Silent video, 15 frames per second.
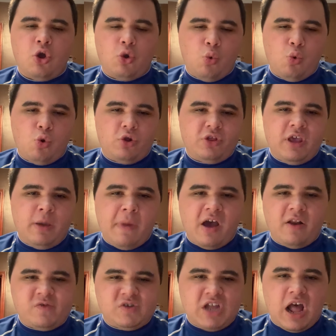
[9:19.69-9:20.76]
or the
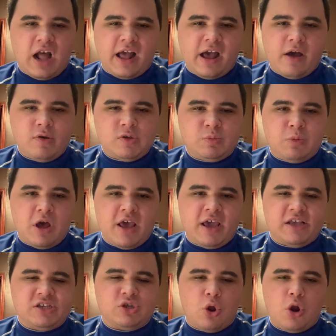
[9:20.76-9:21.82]
amount of stock I was
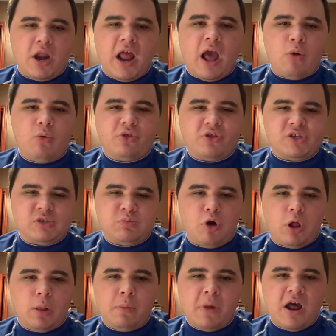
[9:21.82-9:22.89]
buying. I started out with a
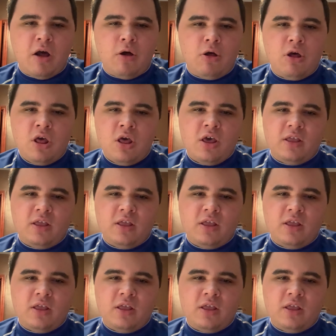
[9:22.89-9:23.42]
small amount.